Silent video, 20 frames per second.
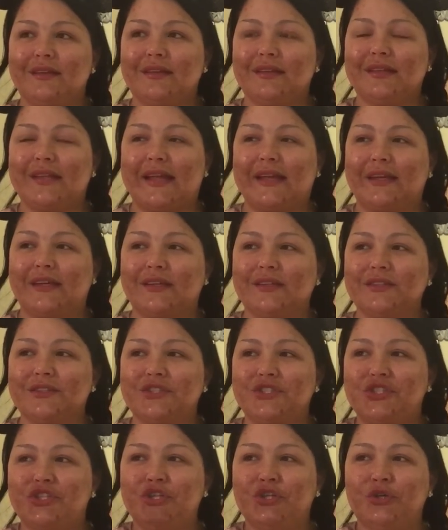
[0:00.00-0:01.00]
like
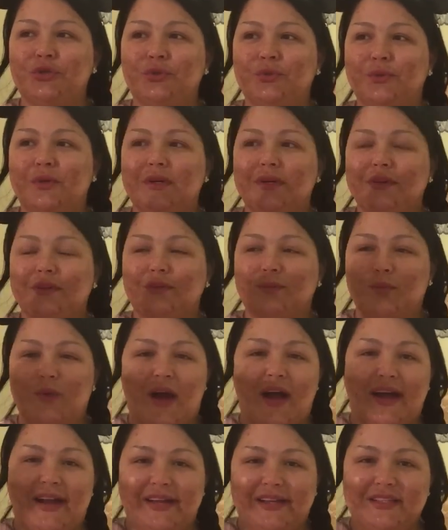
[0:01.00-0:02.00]
2
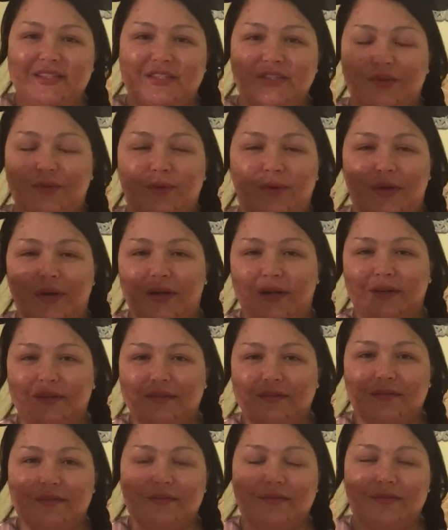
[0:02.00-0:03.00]
rides or
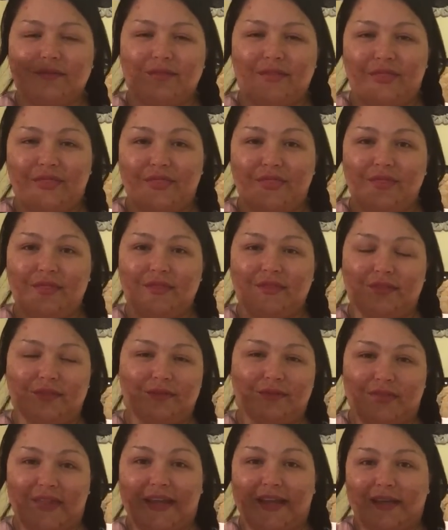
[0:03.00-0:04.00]

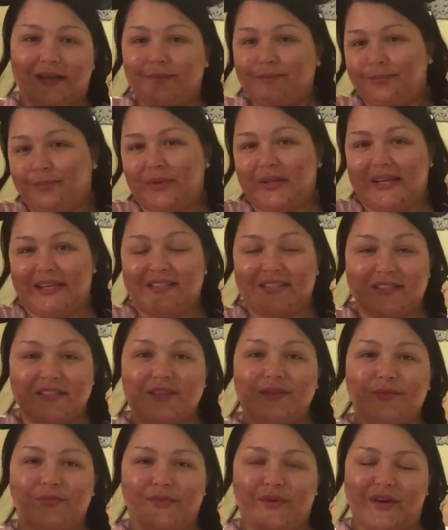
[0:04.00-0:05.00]
like places
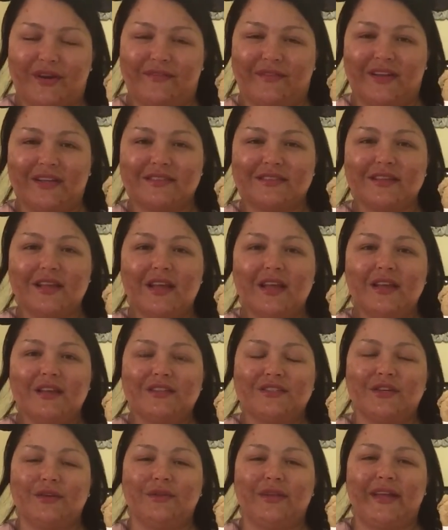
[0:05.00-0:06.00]
in front of us.
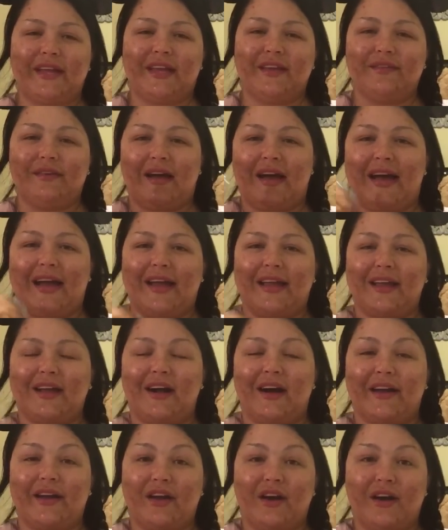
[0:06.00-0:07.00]
So like if I
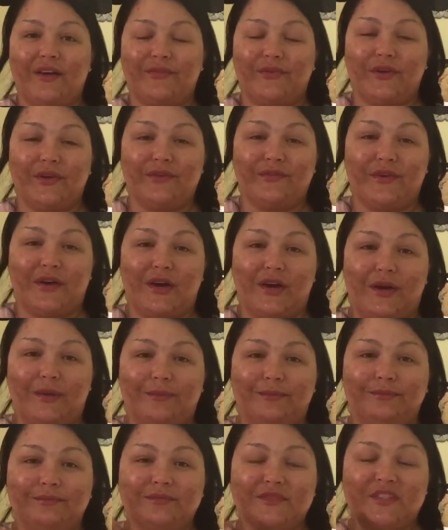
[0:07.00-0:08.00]
got off of
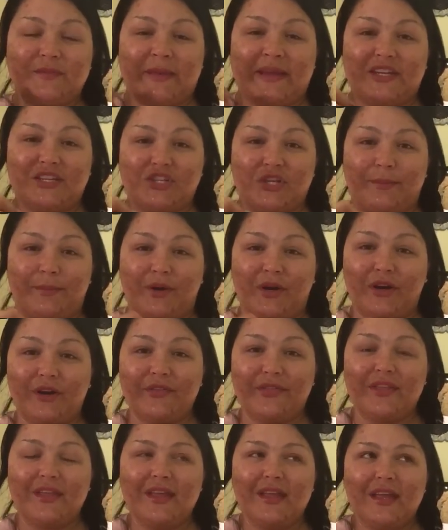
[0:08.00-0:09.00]
Spaceship
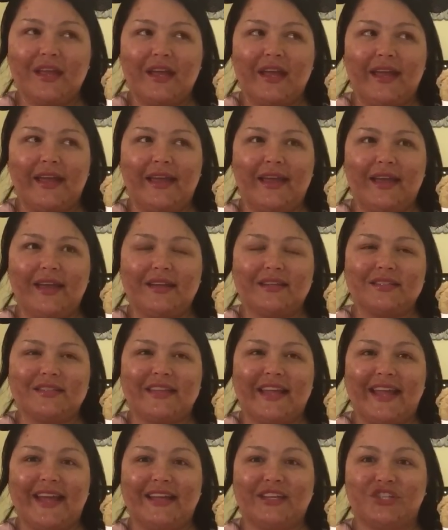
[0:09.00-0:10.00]
Earth, and
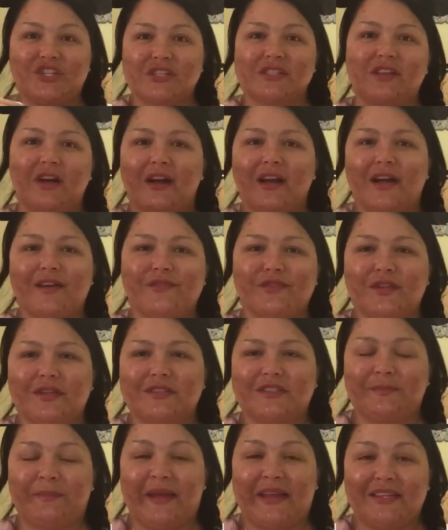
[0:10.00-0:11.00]
they had just got off of
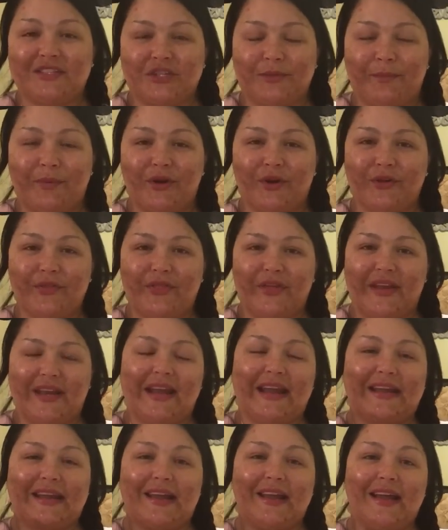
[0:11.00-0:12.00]
Spaceship Earth, and
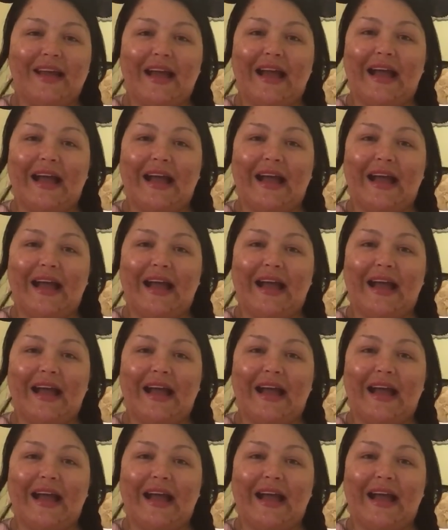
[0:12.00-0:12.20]
I